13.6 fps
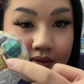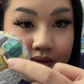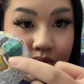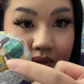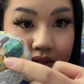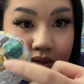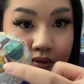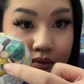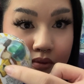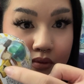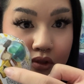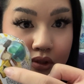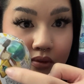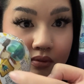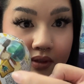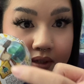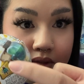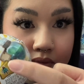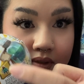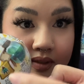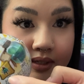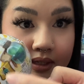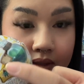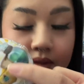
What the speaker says: The pinhole showed that it was like in